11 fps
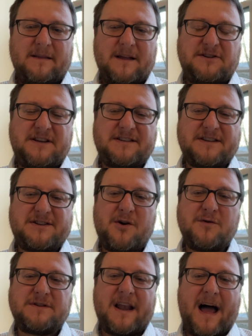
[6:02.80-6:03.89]
That Jesus
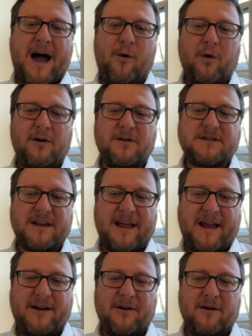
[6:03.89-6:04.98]
knows that hours
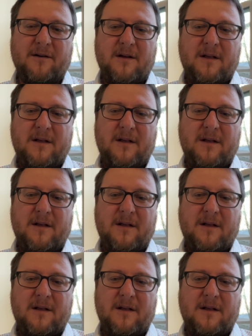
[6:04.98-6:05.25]
later,